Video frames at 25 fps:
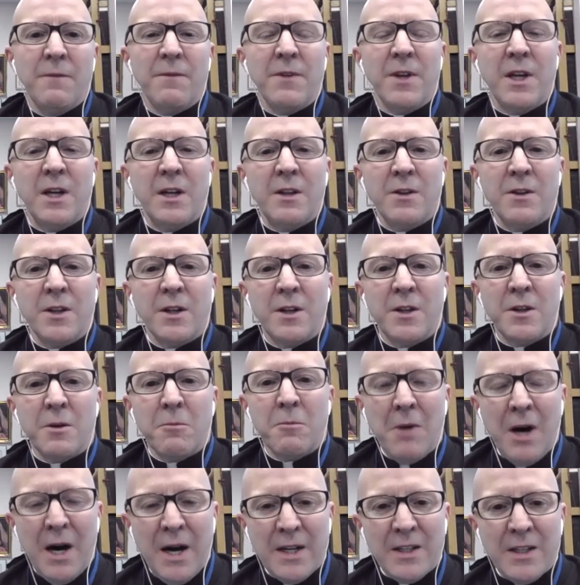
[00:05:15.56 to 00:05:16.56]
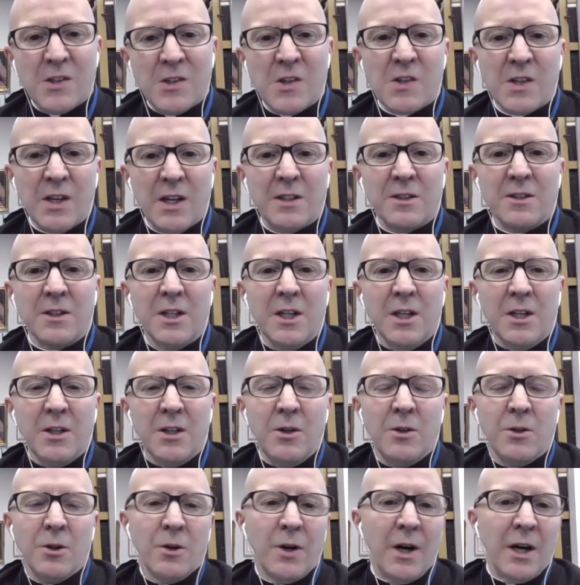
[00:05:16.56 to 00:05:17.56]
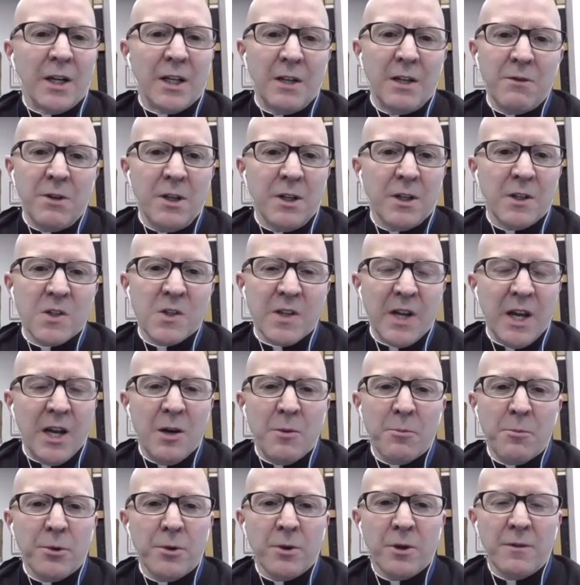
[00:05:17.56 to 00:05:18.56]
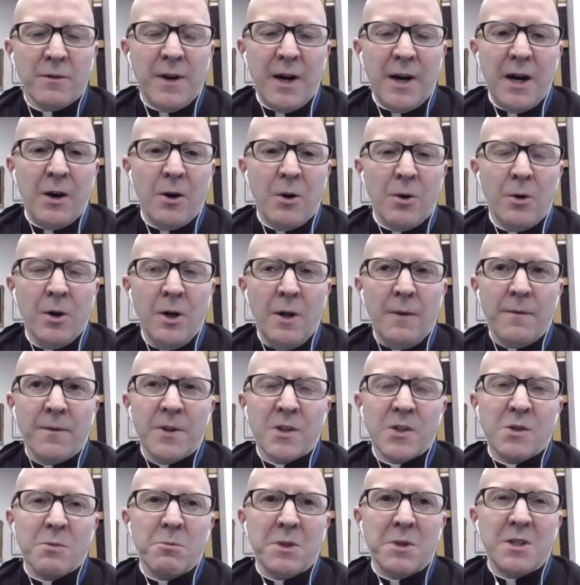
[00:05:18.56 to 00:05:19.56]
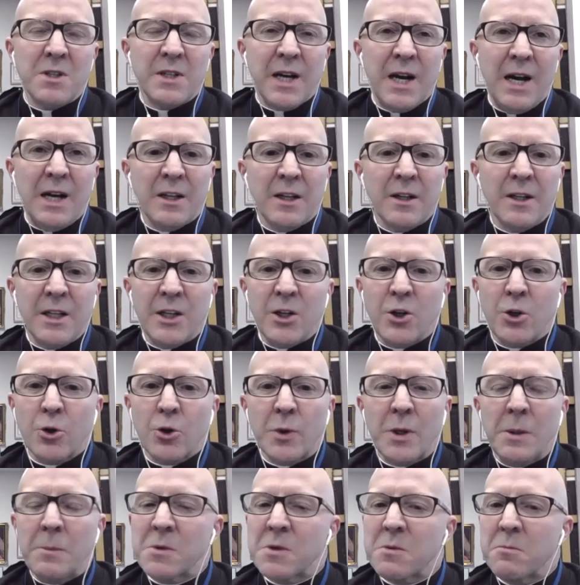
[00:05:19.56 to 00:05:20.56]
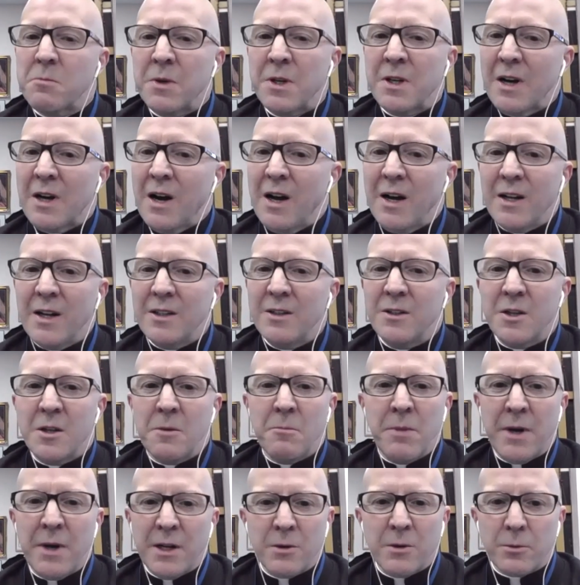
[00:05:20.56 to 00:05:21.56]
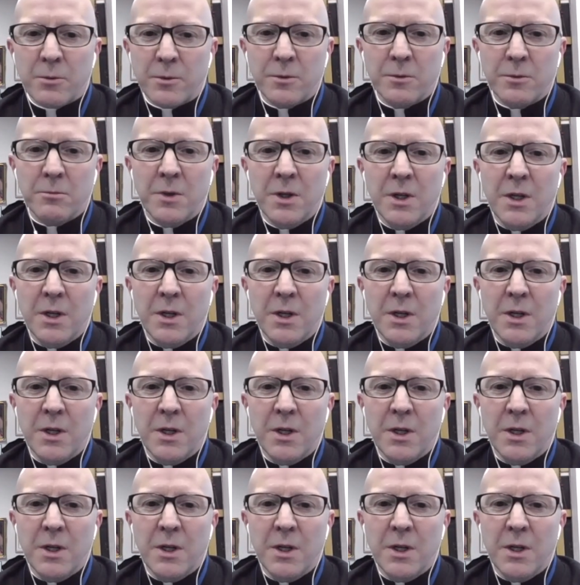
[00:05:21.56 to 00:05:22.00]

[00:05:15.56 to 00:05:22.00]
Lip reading: and the mindset, I give you an example of how this mentality creeps beyond the bedroom.